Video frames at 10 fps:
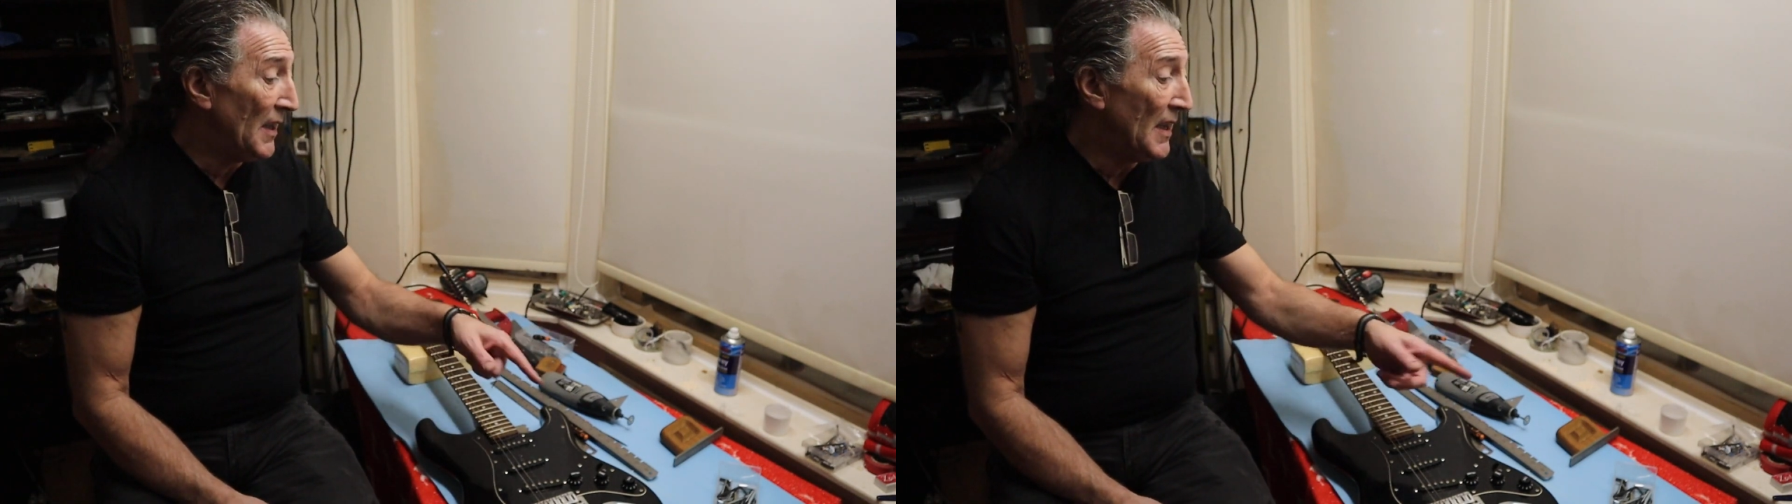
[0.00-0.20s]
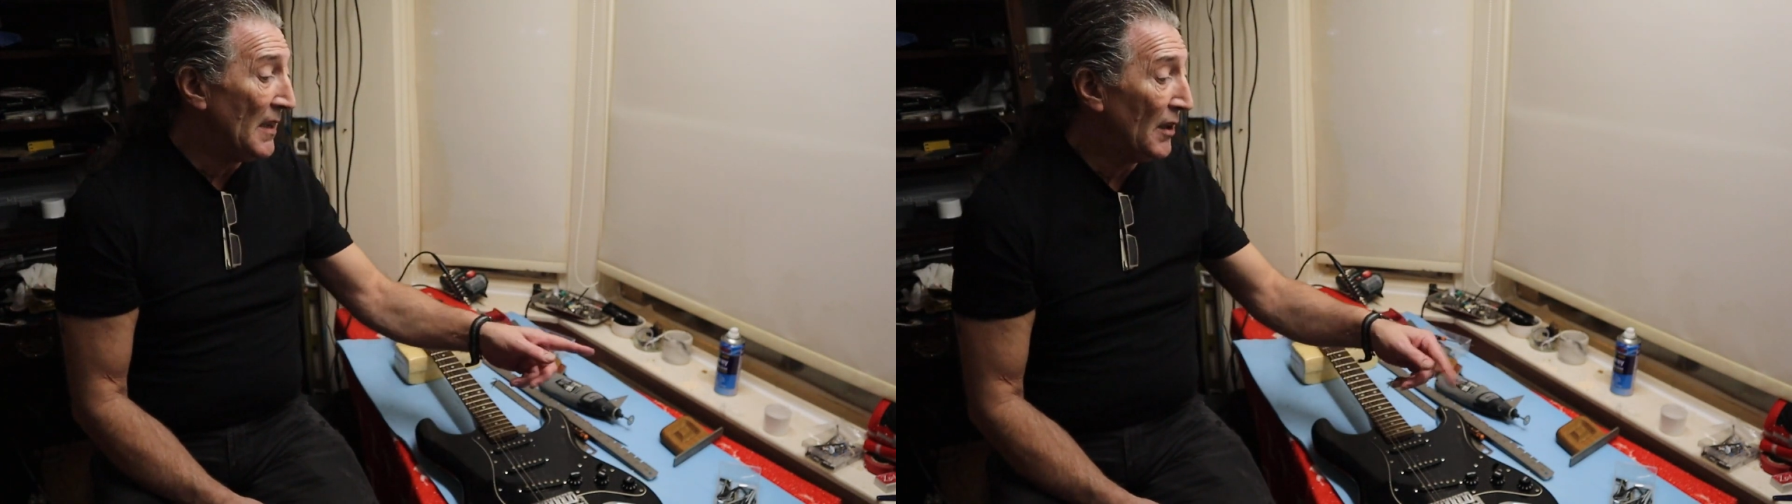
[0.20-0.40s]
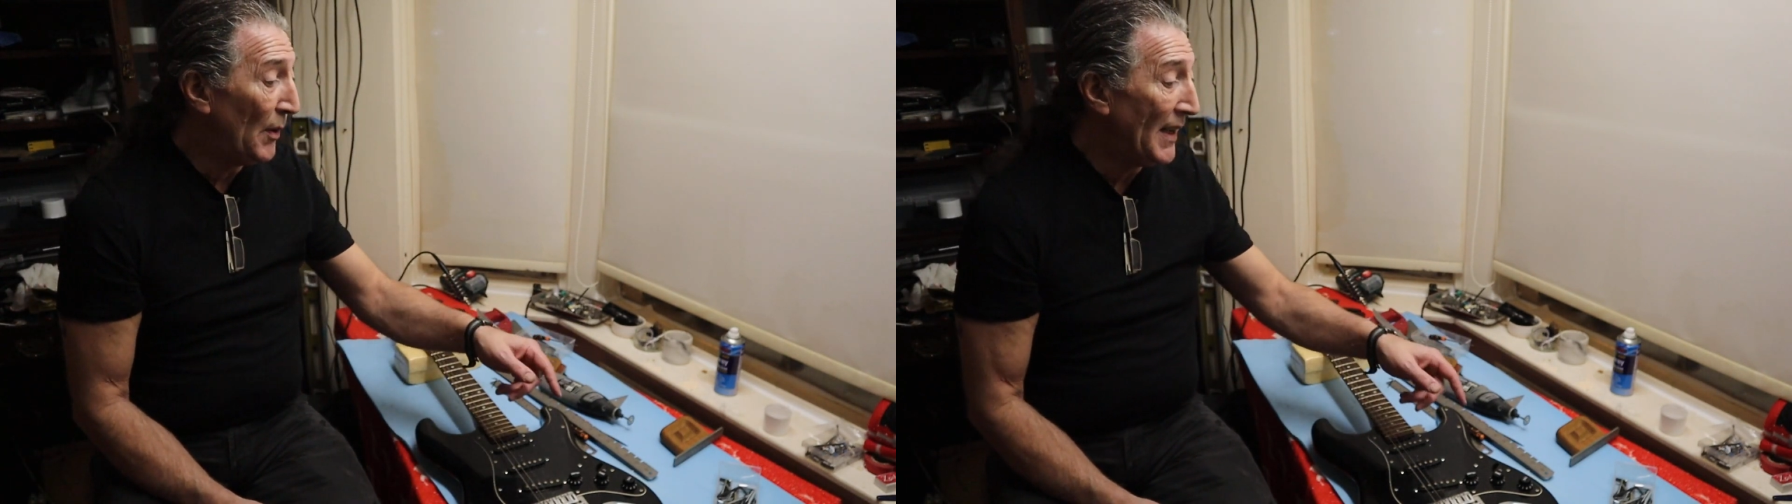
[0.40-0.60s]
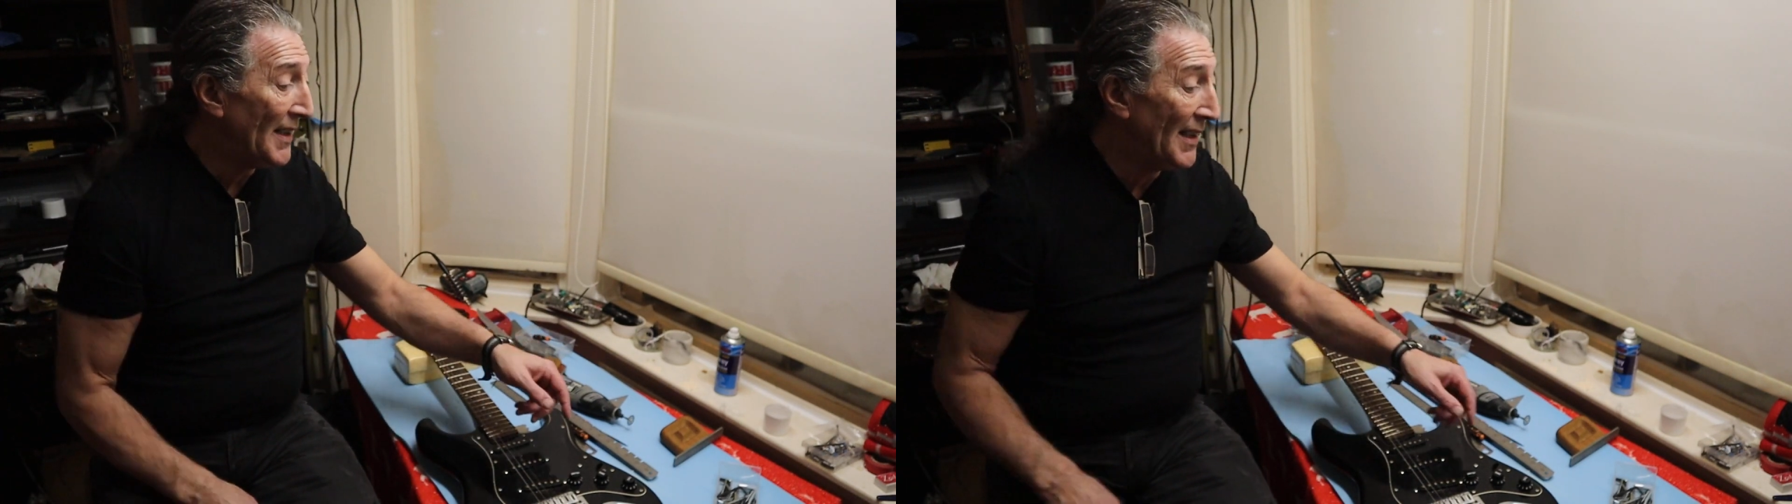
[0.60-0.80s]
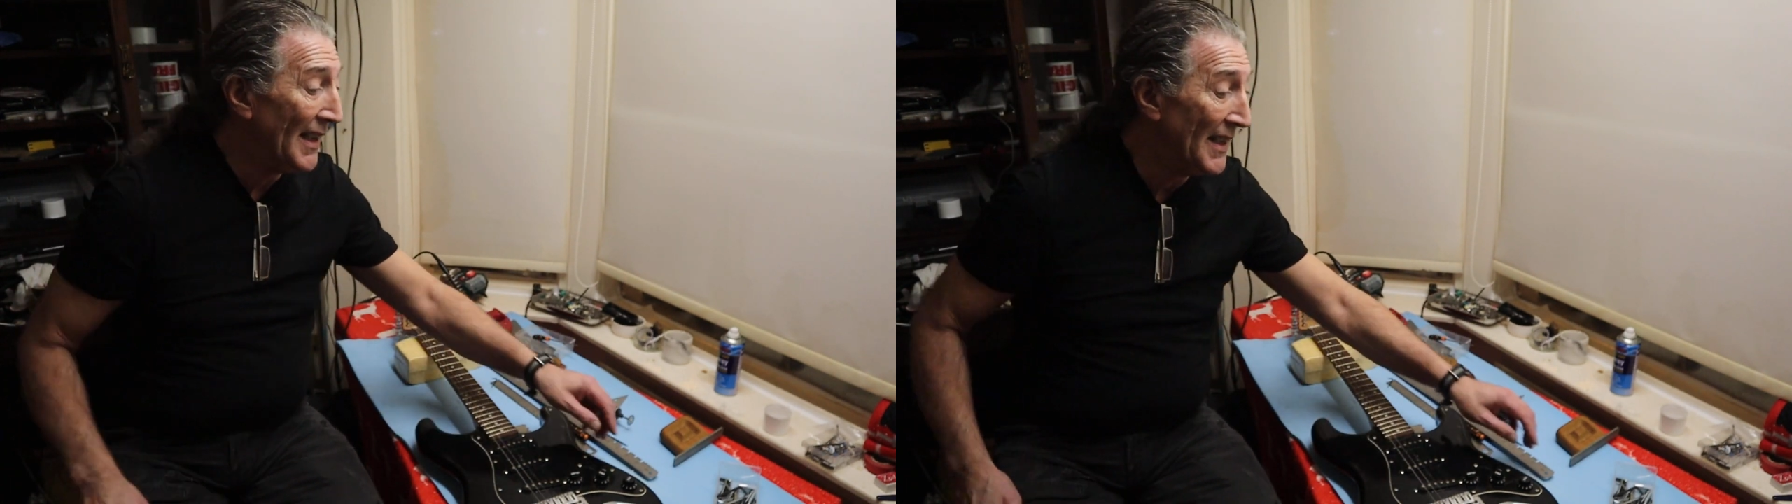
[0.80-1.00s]
the correct
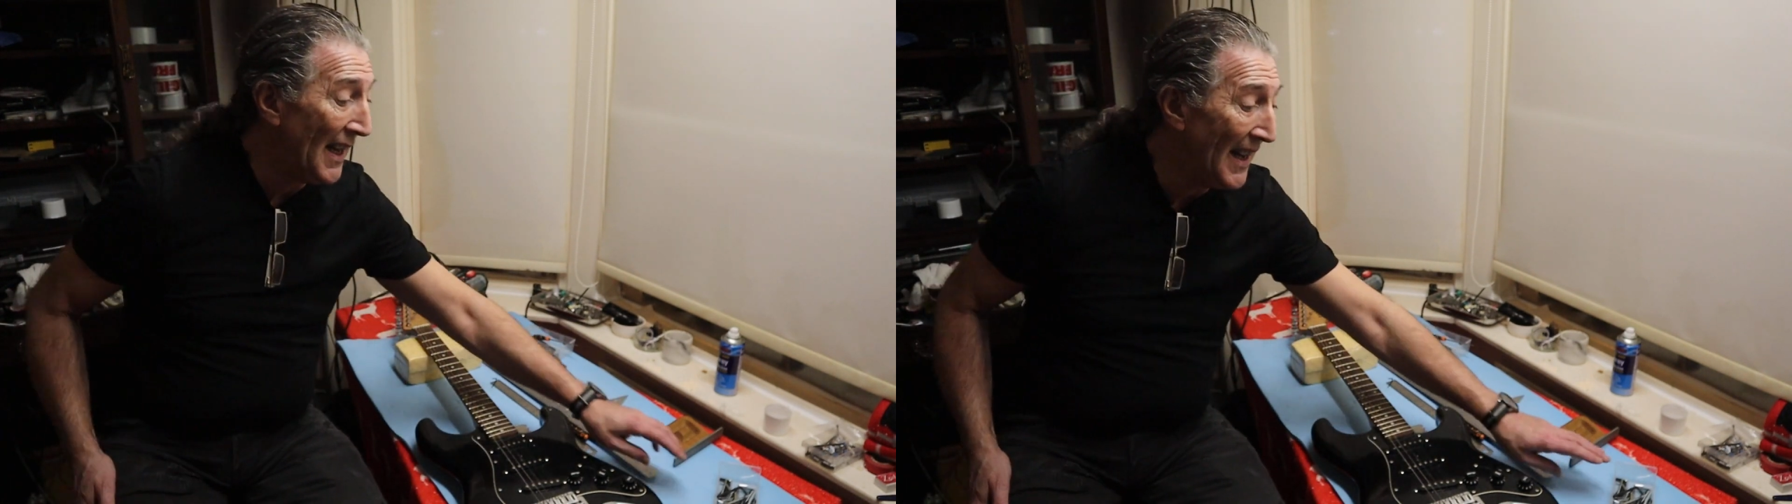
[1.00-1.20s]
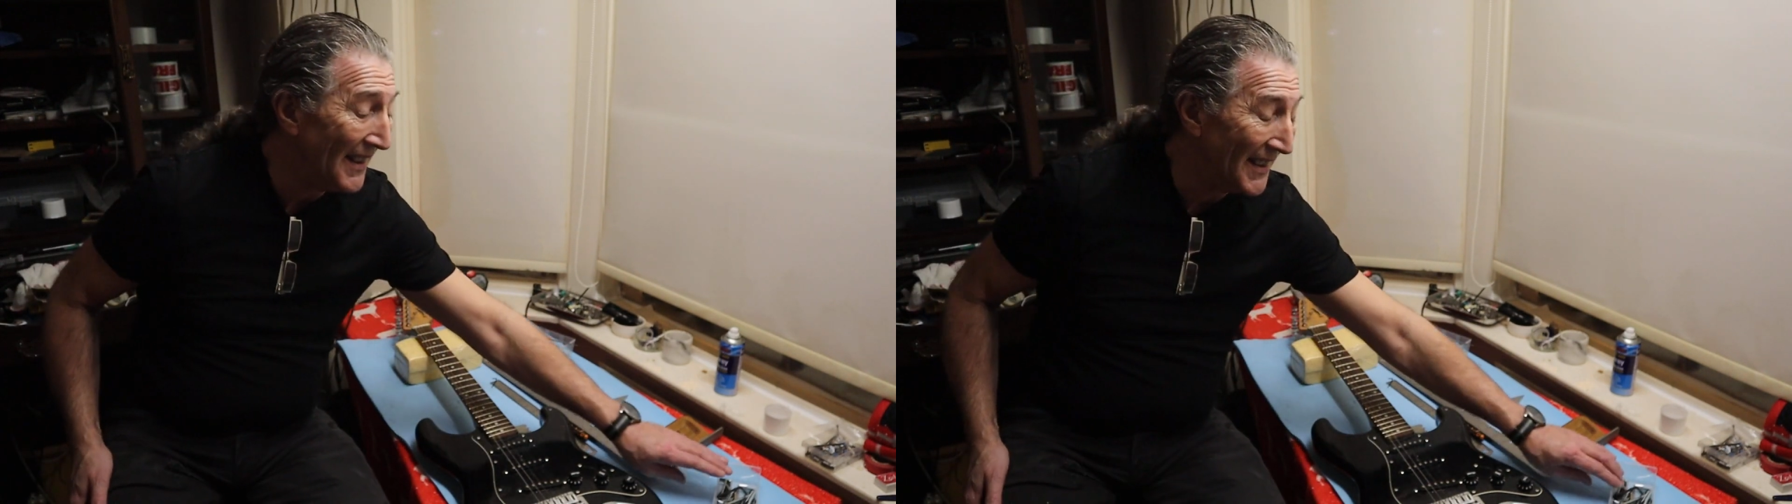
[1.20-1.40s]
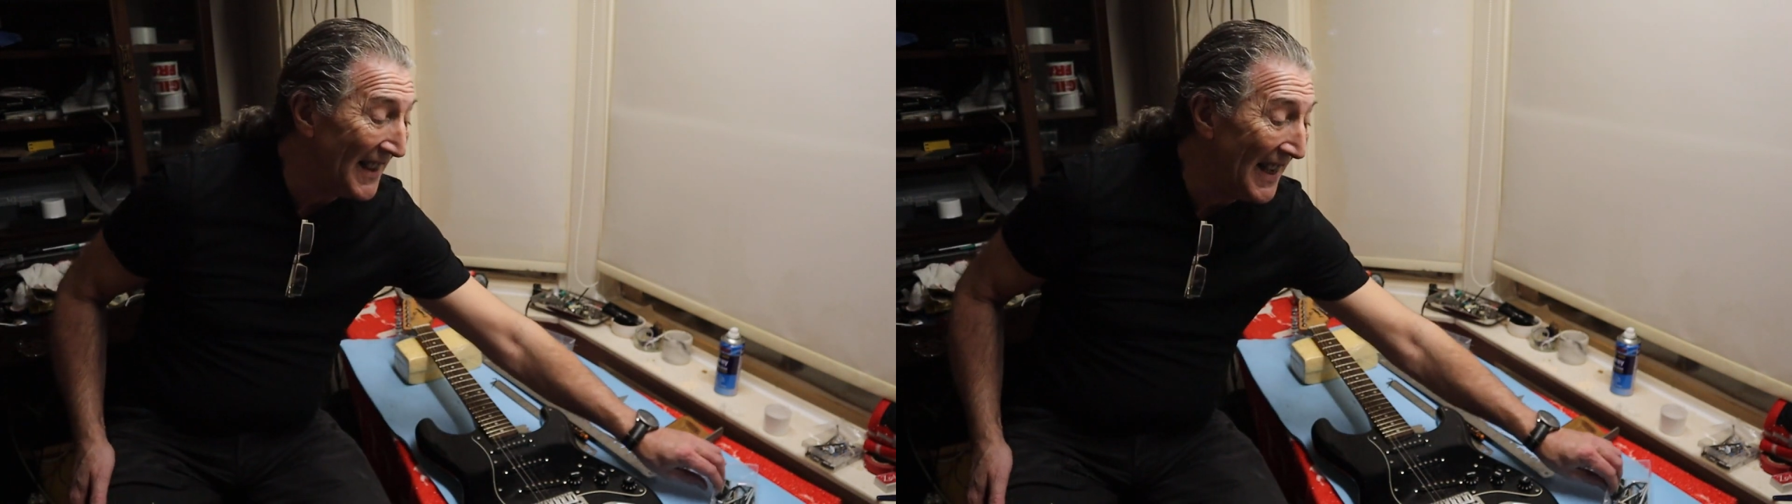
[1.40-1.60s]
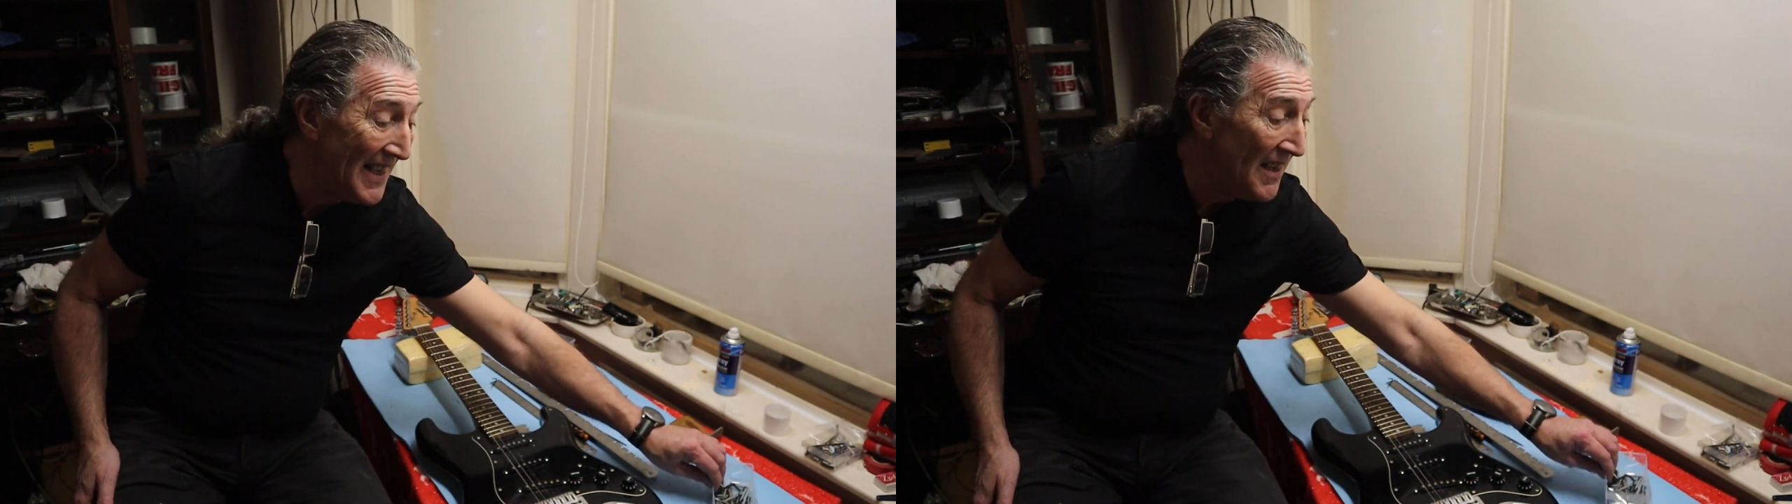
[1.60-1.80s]
size Allen key.